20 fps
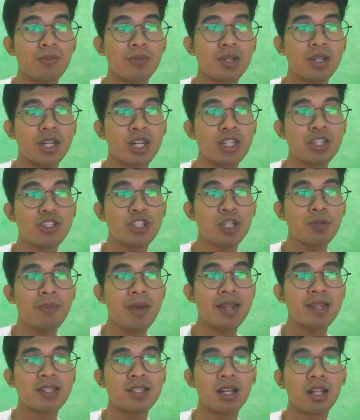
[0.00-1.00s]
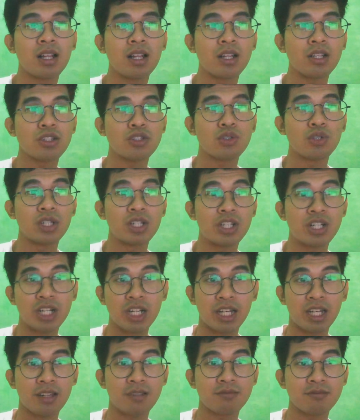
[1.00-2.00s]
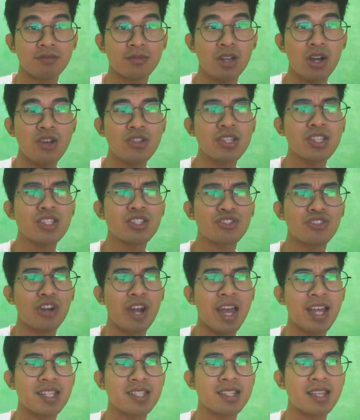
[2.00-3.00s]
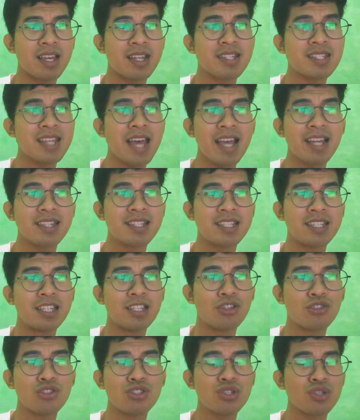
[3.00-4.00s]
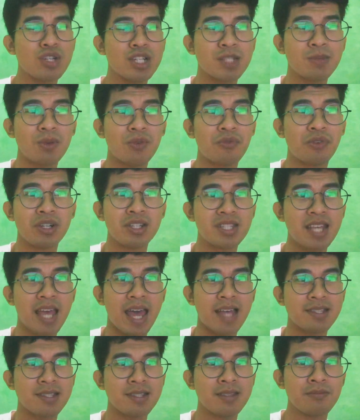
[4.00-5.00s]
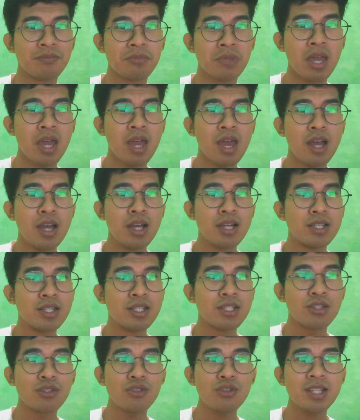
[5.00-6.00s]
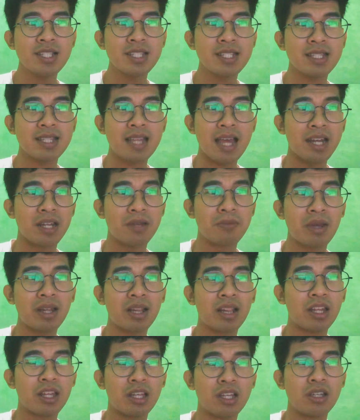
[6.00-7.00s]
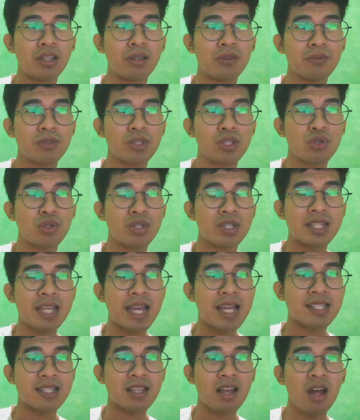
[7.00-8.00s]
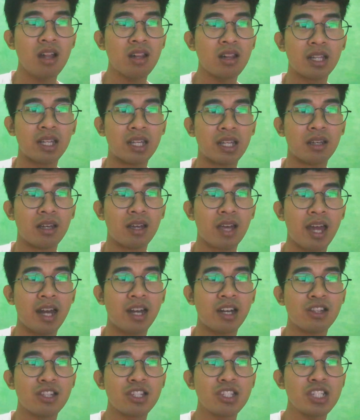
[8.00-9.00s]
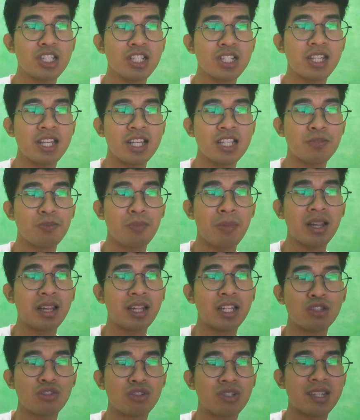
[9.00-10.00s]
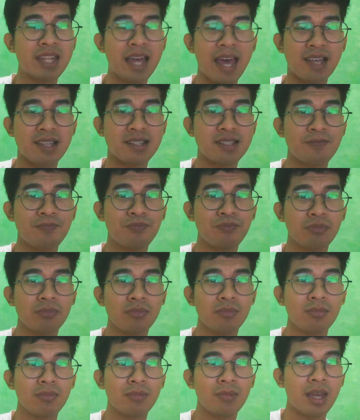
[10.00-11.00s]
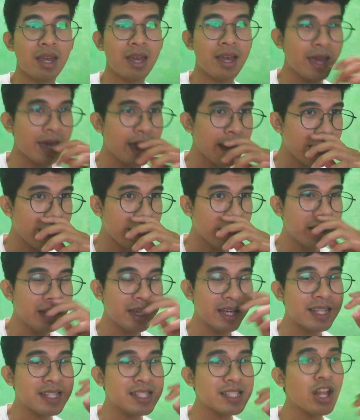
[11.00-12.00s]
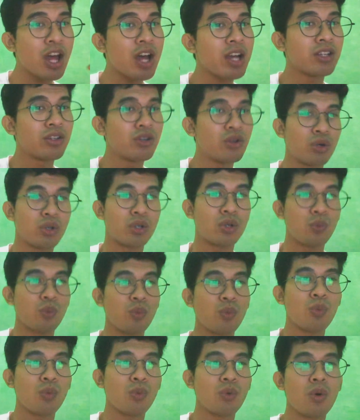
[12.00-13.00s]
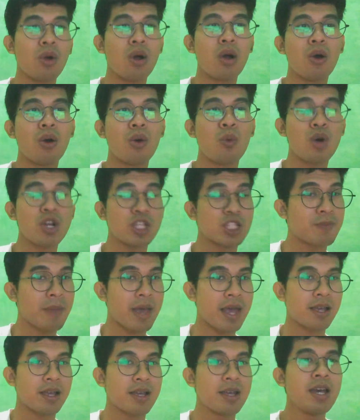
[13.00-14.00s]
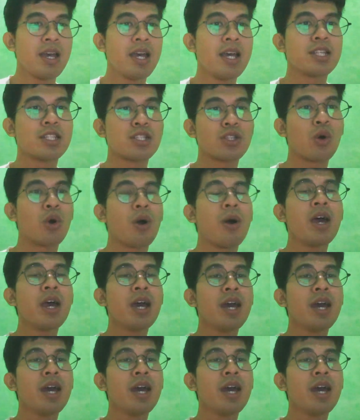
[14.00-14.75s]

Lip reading: detrimental to learning, causes stress, anxiety to students before the test. Students study mainly to the test only, and the teacher teach mainly to the test. And it's not a good feedback. So